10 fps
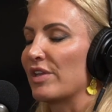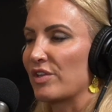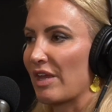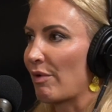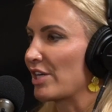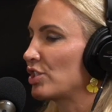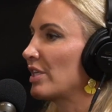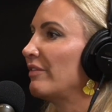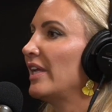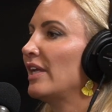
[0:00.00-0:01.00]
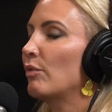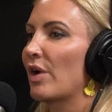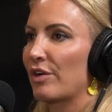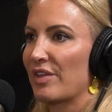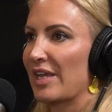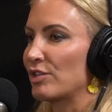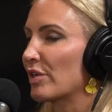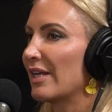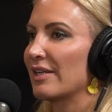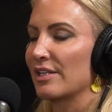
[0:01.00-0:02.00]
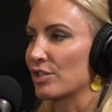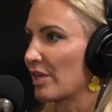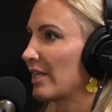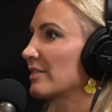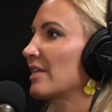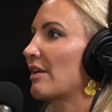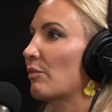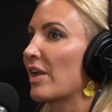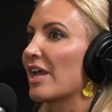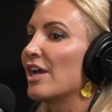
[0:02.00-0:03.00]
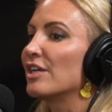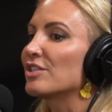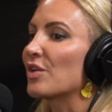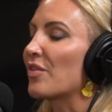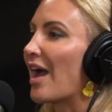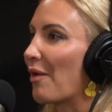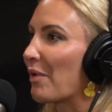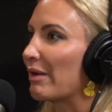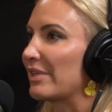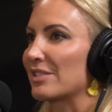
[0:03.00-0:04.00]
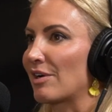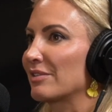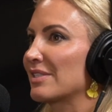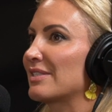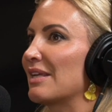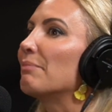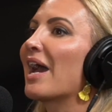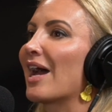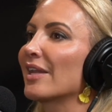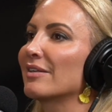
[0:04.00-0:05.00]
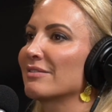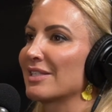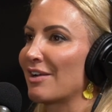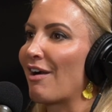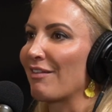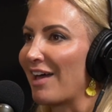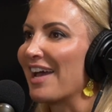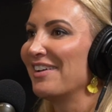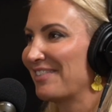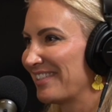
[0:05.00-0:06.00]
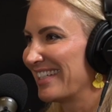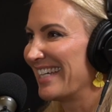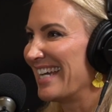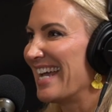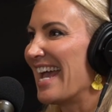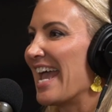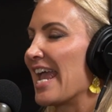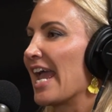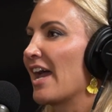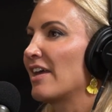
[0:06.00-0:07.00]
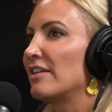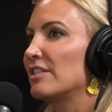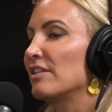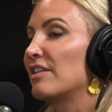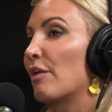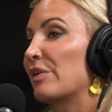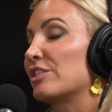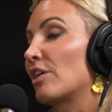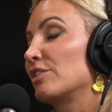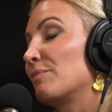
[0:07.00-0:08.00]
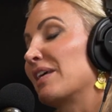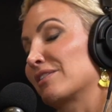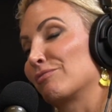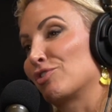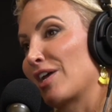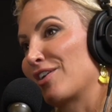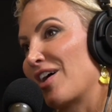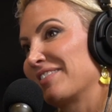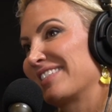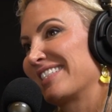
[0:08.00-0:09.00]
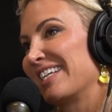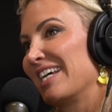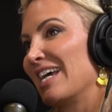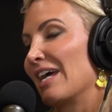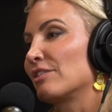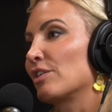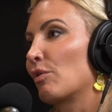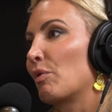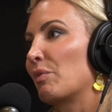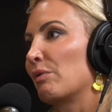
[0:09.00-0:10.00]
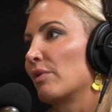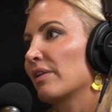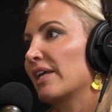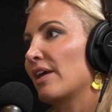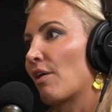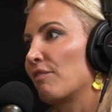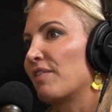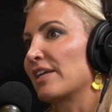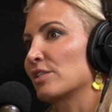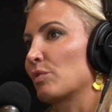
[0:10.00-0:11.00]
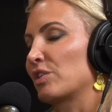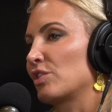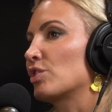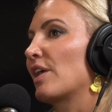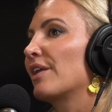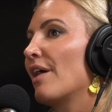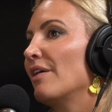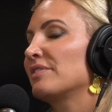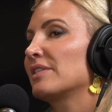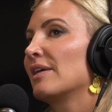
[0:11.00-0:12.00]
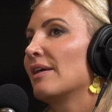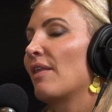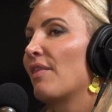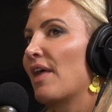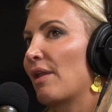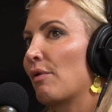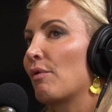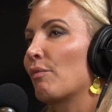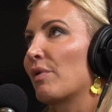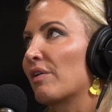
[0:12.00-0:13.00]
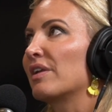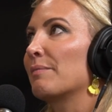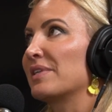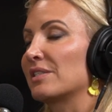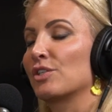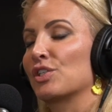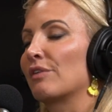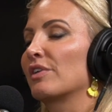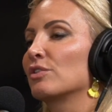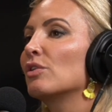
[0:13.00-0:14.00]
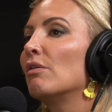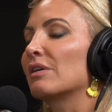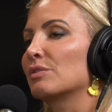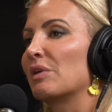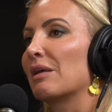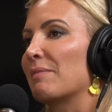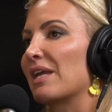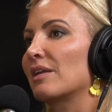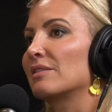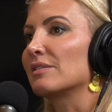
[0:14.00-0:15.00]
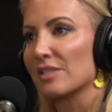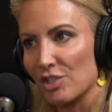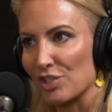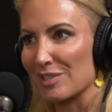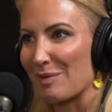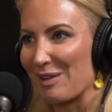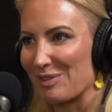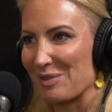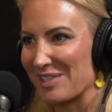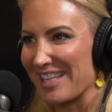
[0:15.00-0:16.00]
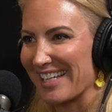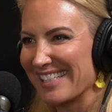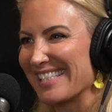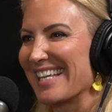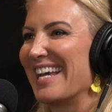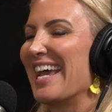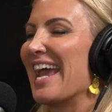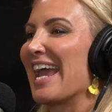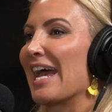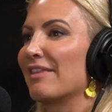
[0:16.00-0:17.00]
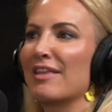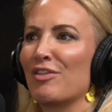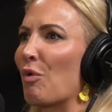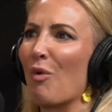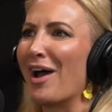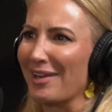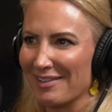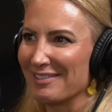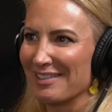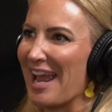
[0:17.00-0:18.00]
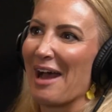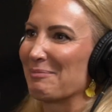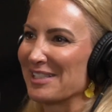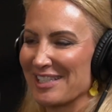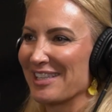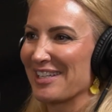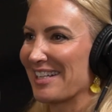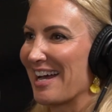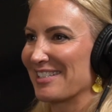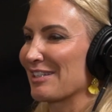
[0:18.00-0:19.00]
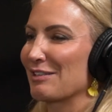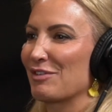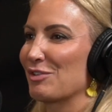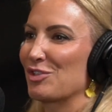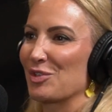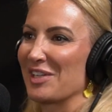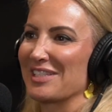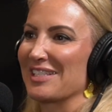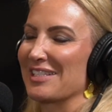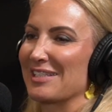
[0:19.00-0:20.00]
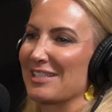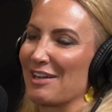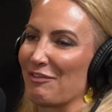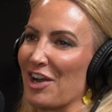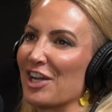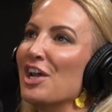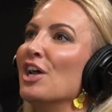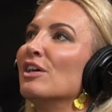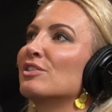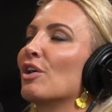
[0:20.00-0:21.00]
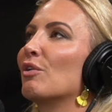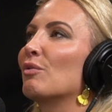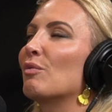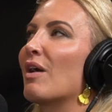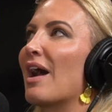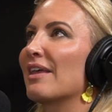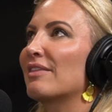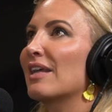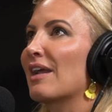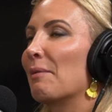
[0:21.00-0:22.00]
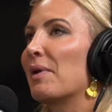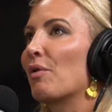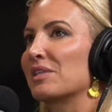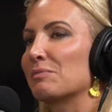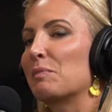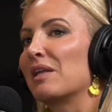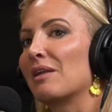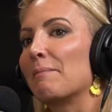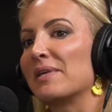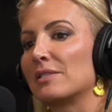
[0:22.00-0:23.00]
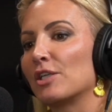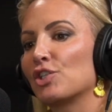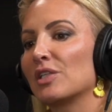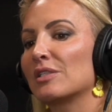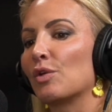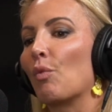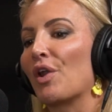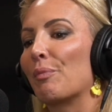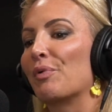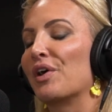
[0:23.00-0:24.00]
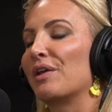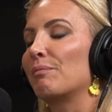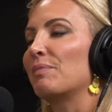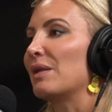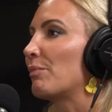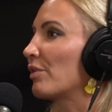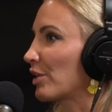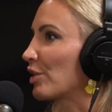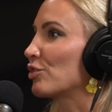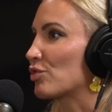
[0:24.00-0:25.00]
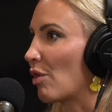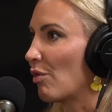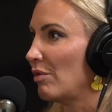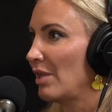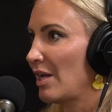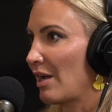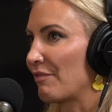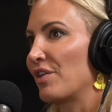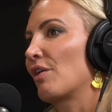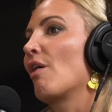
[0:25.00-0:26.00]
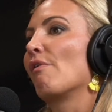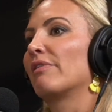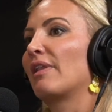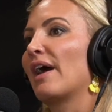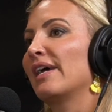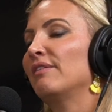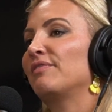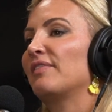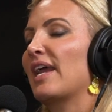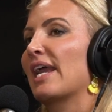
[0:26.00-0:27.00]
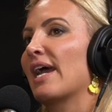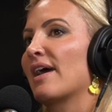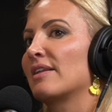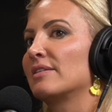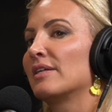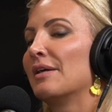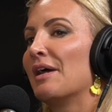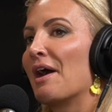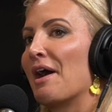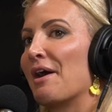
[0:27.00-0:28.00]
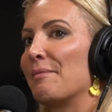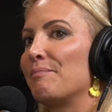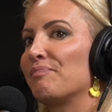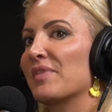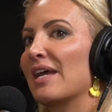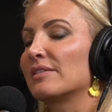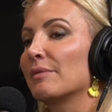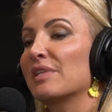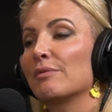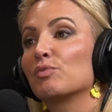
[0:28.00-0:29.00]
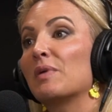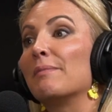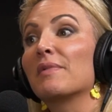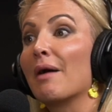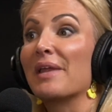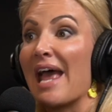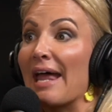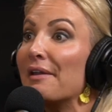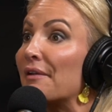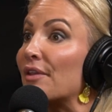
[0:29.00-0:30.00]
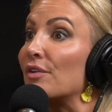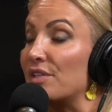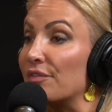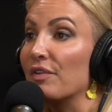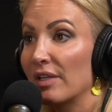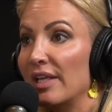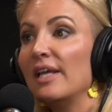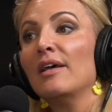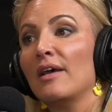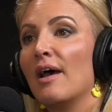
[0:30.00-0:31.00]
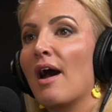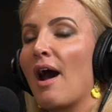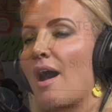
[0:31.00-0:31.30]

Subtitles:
when do they watch TV? When are they in transit? So that way we start to see patterns in our life. And then we start to make some trade-offs. And so when we really are faced with the trade-offs, then we're in a position of control because we can make decisions about those things. And then the what happens in the context of those choices is different. So I think I'm always been in a position to want to put people in control of their own life. And sometimes people coming at it a little differently.